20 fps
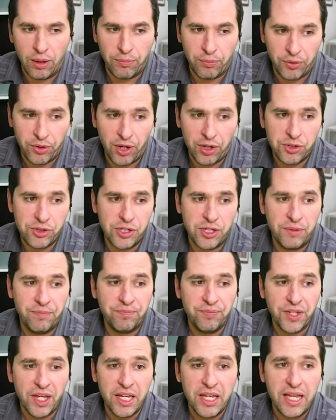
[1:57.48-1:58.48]
uh,
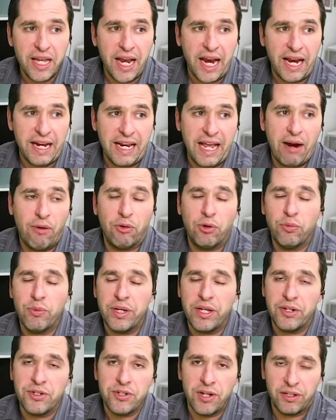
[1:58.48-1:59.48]
production and how do
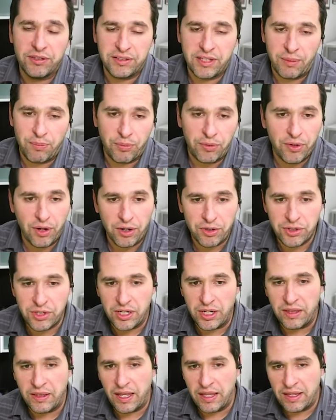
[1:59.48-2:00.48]
we adjust that
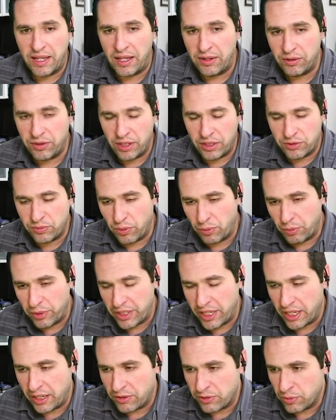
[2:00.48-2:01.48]
production? And then that, that's when
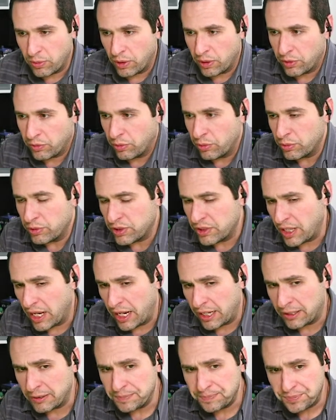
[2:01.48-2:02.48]
we get into our crude
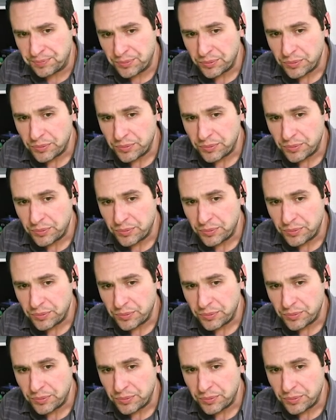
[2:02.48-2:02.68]
stock